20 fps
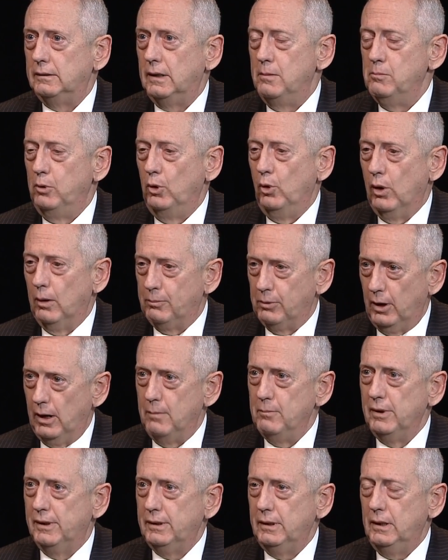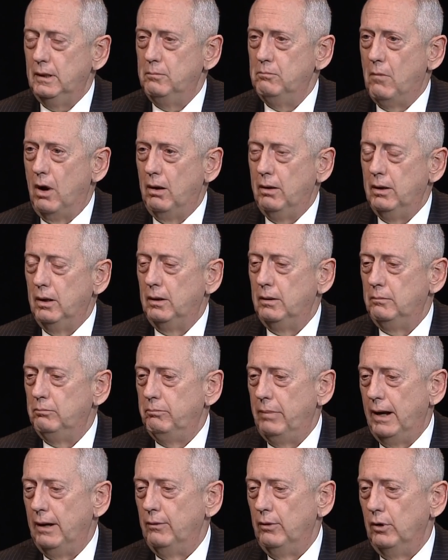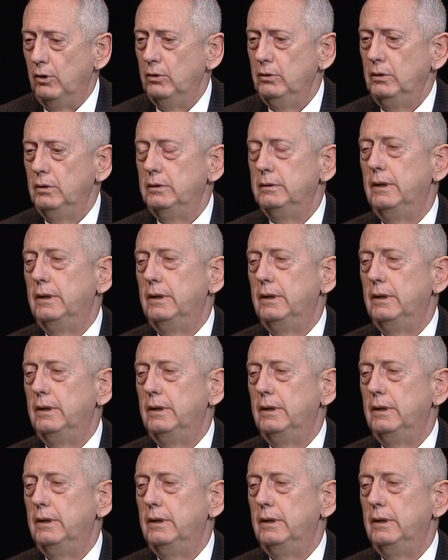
They blew up our embassy in Beirut.